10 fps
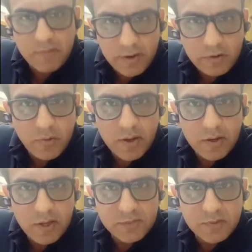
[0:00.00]
When you
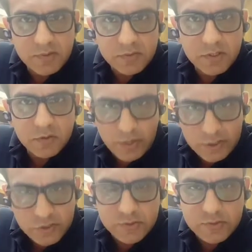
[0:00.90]
analyze previous year
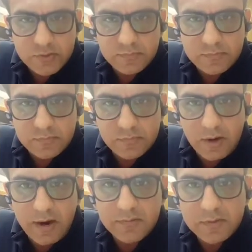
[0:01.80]
questions,
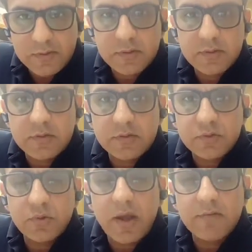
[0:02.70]
after
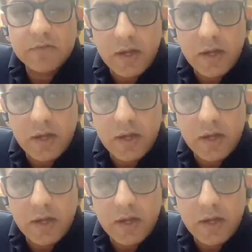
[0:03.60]
you have